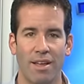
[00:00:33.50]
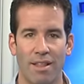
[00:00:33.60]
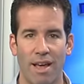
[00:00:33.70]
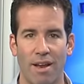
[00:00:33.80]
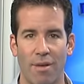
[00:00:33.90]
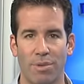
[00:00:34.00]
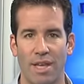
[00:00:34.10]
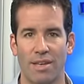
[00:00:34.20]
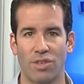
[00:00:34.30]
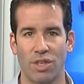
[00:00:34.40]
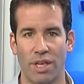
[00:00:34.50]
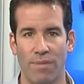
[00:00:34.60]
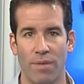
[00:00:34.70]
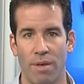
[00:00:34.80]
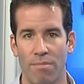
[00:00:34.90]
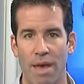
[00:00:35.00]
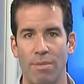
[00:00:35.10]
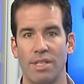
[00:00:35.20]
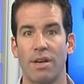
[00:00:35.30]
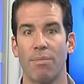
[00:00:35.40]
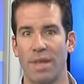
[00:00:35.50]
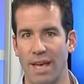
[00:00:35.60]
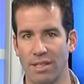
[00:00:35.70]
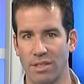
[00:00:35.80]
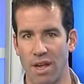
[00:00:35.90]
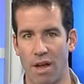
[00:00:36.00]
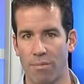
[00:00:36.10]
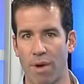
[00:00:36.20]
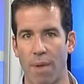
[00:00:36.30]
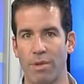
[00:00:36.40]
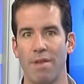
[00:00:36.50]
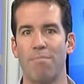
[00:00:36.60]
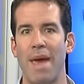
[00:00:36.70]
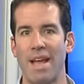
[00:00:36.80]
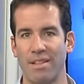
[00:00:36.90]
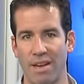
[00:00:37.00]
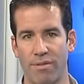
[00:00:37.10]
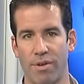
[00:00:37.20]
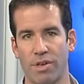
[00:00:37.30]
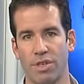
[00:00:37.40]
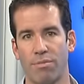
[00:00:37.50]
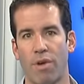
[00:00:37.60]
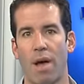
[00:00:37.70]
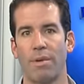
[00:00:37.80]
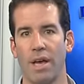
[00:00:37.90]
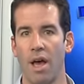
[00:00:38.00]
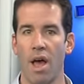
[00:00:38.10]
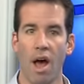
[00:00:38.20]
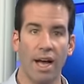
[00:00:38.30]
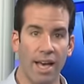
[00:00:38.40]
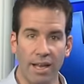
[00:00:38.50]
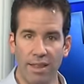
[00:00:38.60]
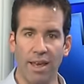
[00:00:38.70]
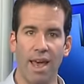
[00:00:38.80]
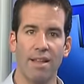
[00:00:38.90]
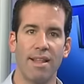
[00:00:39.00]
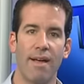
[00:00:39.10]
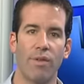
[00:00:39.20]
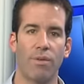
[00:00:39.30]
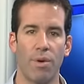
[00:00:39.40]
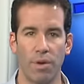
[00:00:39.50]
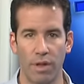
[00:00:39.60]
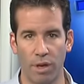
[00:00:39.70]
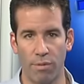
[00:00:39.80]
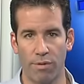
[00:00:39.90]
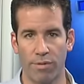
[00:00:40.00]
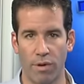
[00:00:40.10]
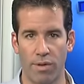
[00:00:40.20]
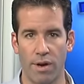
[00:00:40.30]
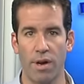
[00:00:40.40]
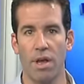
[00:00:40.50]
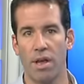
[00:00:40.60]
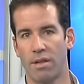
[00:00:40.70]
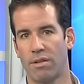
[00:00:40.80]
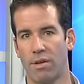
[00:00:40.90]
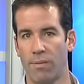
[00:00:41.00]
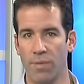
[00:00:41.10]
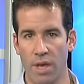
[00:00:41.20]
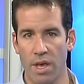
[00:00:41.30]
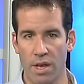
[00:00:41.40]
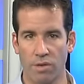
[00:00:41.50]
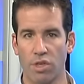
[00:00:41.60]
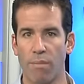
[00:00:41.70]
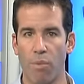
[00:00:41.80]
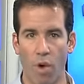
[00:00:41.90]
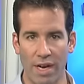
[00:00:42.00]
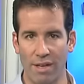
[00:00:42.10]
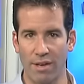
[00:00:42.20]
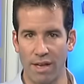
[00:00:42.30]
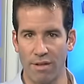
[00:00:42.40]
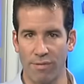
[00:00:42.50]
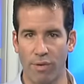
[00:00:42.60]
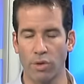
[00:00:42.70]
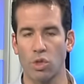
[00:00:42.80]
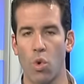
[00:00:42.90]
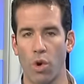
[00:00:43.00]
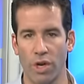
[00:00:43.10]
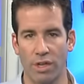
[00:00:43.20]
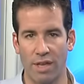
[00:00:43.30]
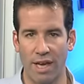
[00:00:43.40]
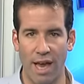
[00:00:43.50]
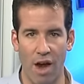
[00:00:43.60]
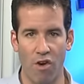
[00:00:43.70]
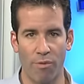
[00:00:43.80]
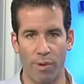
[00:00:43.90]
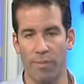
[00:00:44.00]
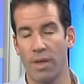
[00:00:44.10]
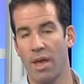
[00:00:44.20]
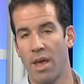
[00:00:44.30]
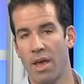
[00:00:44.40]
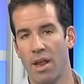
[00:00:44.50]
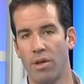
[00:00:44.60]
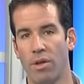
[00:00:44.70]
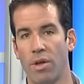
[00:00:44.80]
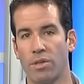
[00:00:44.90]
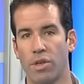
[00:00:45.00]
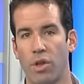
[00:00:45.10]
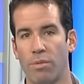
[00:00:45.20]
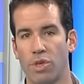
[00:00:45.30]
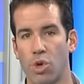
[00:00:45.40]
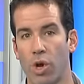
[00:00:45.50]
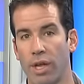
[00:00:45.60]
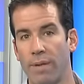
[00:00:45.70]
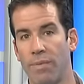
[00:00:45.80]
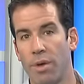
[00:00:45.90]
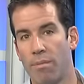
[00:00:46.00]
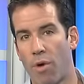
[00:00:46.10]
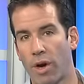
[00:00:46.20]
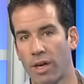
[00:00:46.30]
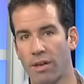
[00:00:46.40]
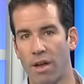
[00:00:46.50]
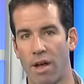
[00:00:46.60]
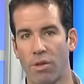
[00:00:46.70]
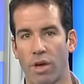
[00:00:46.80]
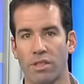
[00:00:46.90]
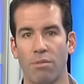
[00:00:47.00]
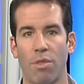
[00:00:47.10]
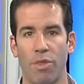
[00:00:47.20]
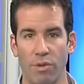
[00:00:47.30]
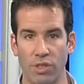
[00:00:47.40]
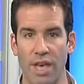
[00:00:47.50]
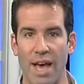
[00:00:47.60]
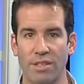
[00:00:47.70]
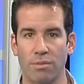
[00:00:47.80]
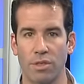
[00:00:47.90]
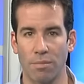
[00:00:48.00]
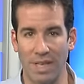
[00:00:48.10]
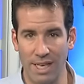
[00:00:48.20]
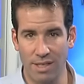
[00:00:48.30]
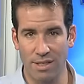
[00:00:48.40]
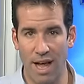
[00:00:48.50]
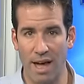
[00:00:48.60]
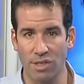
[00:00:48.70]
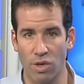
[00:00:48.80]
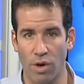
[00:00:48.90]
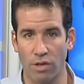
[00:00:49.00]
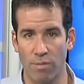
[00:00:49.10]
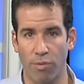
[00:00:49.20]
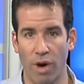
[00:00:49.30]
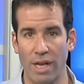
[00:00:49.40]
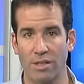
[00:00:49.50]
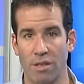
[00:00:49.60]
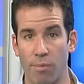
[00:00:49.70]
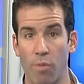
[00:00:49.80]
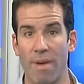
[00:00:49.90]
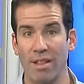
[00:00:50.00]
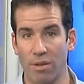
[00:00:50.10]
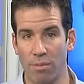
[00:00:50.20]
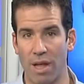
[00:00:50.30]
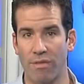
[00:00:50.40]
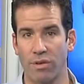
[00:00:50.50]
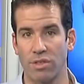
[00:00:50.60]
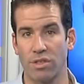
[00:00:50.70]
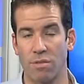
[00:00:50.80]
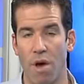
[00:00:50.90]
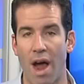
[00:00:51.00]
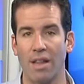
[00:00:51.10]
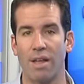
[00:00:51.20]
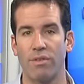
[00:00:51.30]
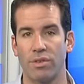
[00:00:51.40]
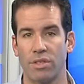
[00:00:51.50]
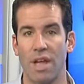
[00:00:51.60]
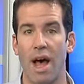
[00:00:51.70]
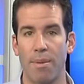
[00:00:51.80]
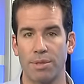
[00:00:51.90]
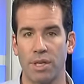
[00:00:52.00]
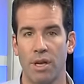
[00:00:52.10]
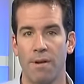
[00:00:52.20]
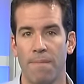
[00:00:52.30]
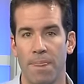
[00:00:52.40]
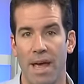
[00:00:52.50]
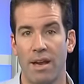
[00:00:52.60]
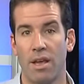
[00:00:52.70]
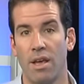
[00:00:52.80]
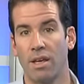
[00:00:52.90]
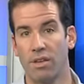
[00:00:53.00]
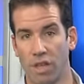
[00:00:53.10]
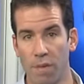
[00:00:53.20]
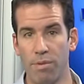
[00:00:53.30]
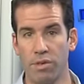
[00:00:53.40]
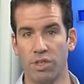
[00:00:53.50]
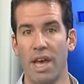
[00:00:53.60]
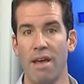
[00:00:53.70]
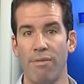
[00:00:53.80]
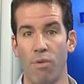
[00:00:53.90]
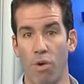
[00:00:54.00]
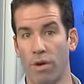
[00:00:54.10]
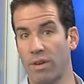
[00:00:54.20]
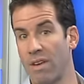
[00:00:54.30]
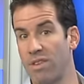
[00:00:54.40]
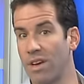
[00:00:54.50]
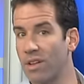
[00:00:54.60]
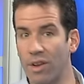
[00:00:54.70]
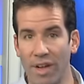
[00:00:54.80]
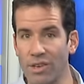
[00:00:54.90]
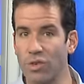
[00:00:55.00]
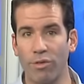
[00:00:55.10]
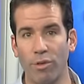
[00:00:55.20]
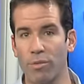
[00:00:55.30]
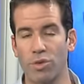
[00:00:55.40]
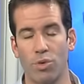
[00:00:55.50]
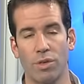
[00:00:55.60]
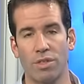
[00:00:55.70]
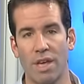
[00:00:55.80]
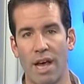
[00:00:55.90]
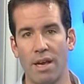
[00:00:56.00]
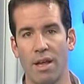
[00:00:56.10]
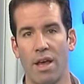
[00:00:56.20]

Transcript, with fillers: that uh, potentially maybe something gets done, probably a band-aid version, probably a, a, kick the can down the road a little bit further until you know some point in, in the first quarter to take care of. But you know, slowly but surely, market uh, lost some enthusiasm. Some key stocks started to break some momentum levels and some high level stops that could keep you safe or give you a little entry from a short side